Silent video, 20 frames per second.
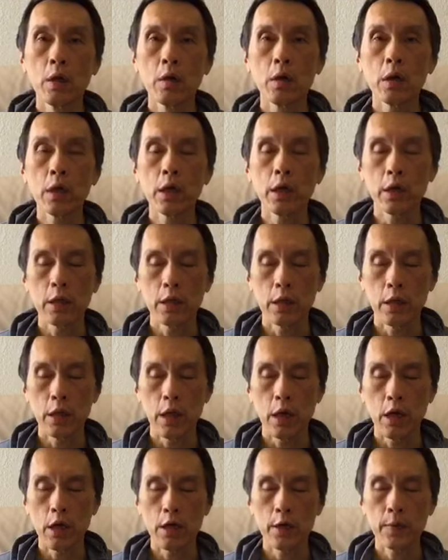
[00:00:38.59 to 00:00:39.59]
Okay,
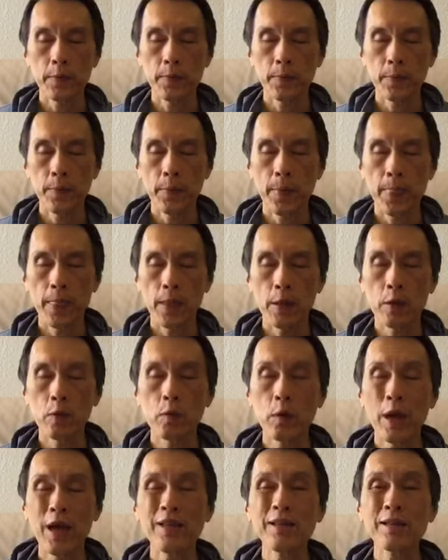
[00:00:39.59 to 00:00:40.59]

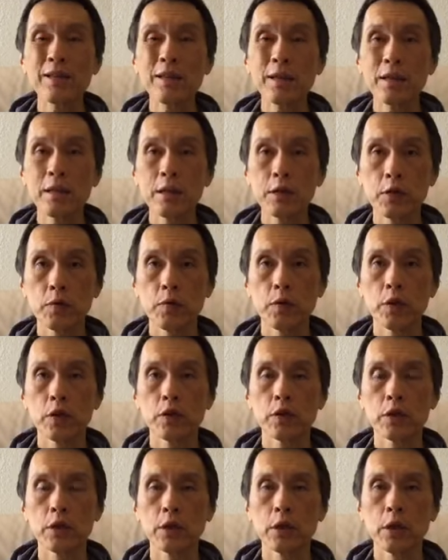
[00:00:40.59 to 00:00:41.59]
to answer this
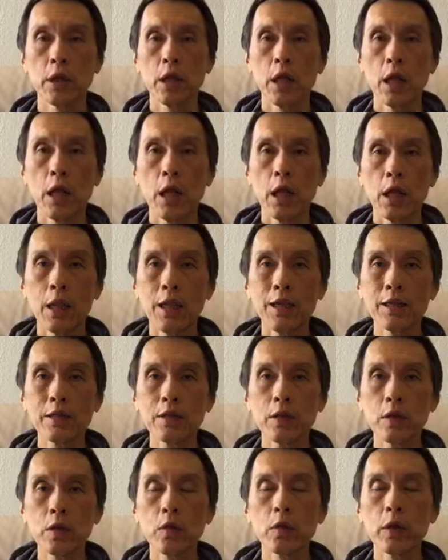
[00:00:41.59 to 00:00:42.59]
question,
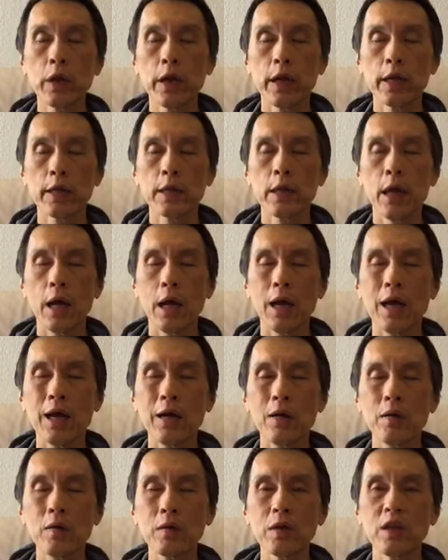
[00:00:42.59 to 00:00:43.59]
let's look at
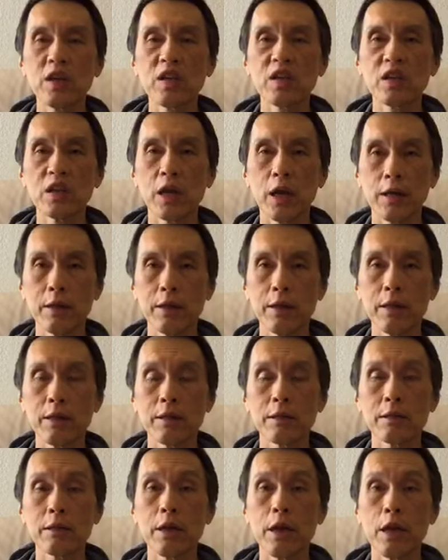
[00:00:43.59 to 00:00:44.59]
how the
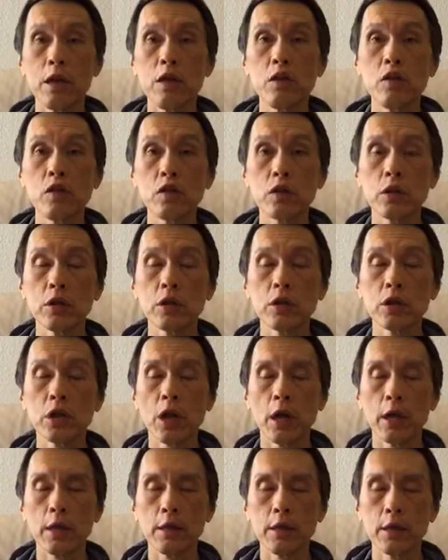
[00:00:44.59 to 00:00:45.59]
ancient
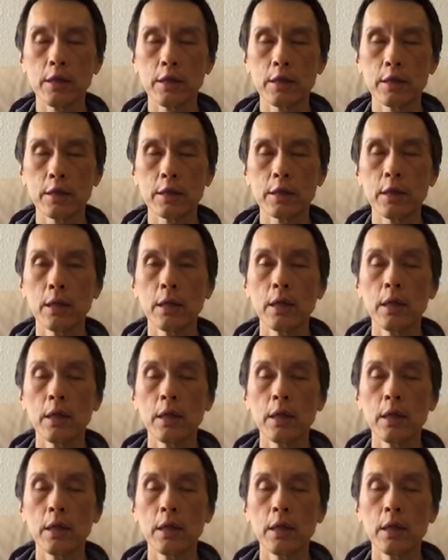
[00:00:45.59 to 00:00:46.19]
Chinese